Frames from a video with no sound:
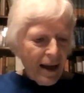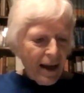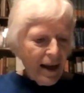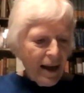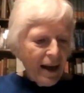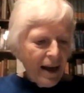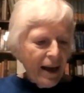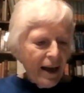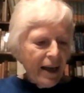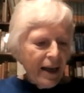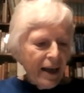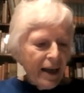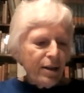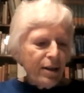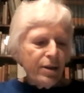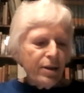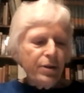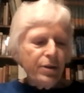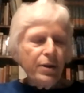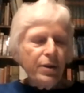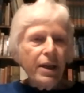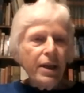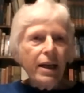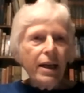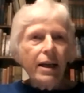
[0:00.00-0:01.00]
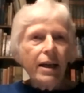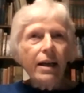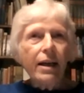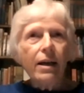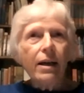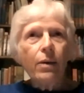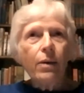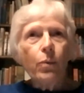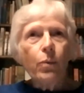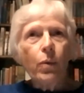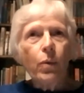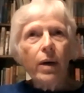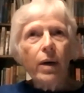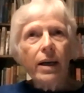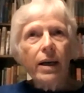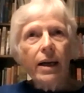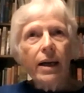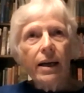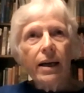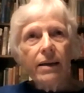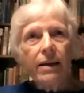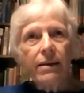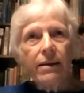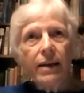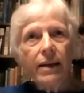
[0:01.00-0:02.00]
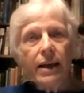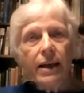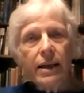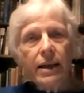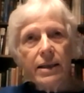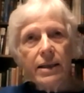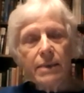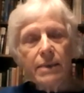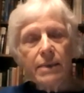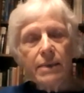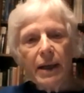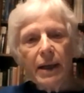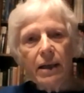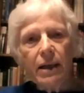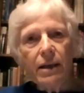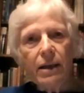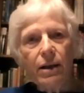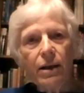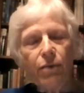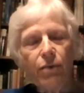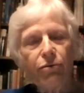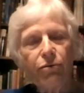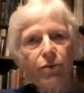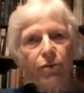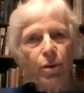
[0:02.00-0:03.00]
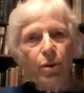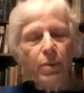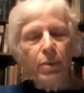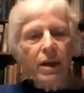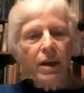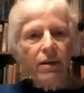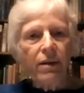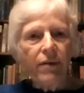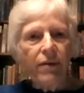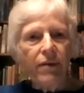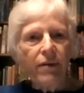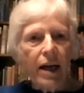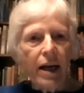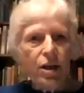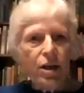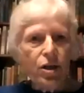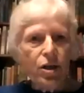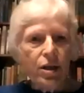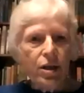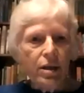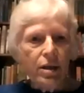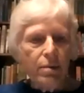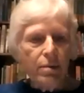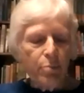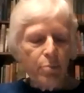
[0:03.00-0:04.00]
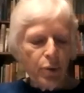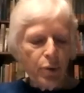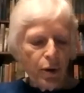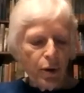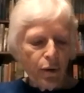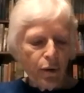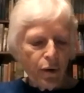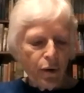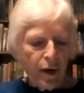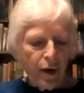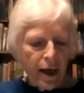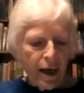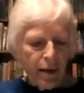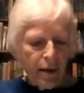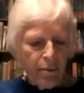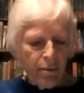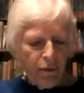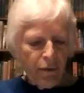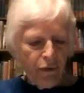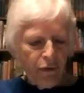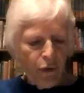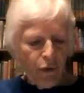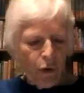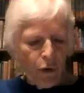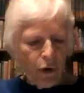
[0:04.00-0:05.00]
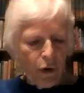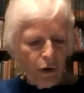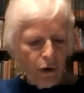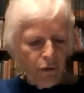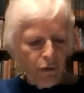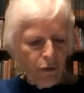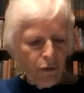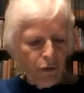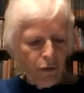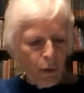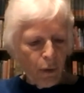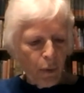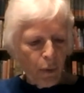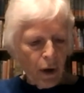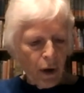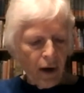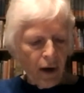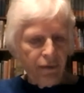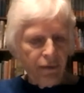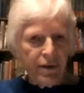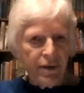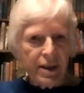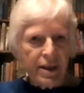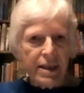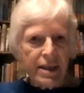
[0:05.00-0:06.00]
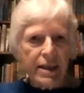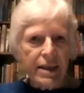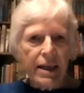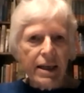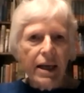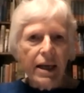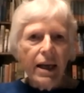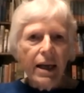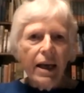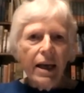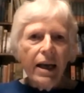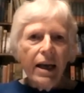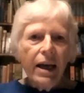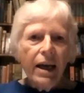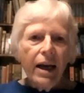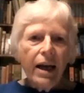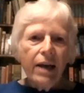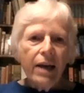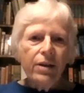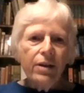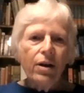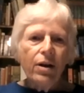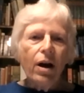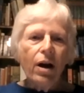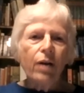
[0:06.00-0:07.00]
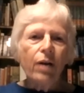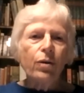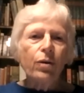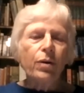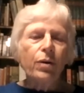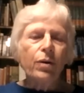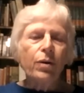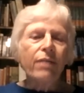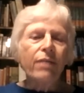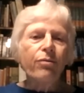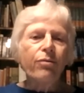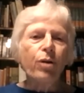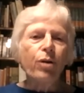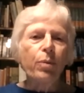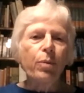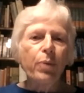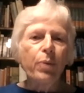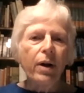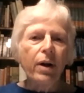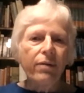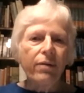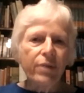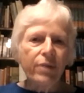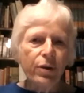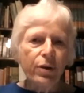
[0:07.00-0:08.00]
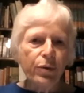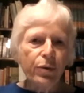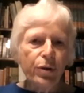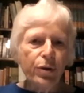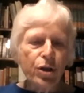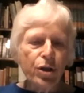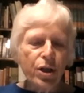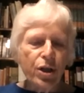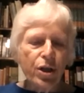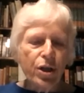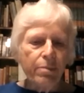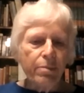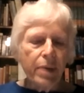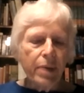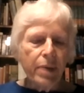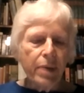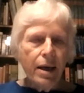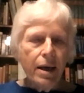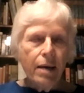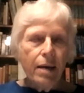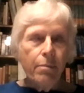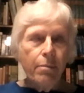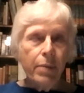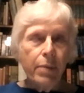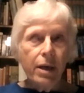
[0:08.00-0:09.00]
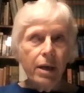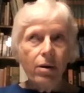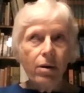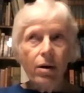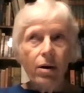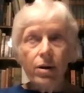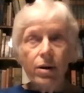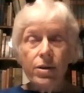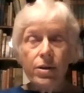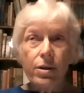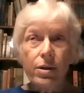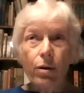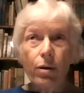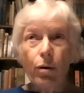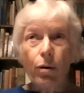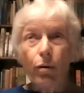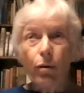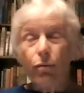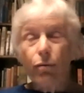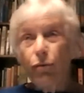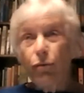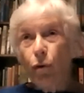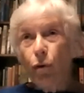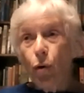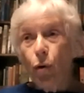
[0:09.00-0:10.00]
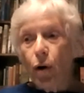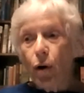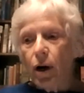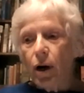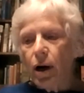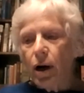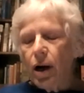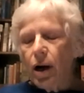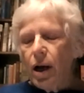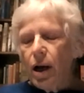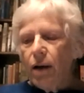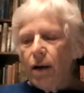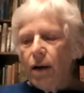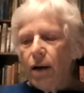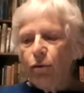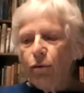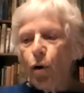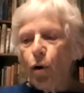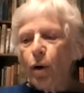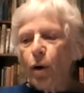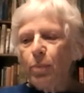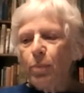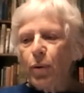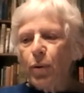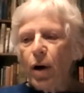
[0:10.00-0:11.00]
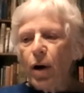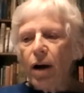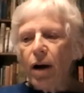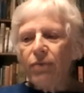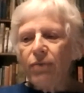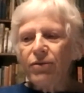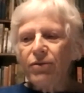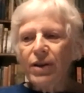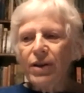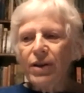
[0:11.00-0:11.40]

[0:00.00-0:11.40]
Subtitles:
including what I think has been an affirmative action program for for-profits. Not only for-profit ownership, but also for for-profit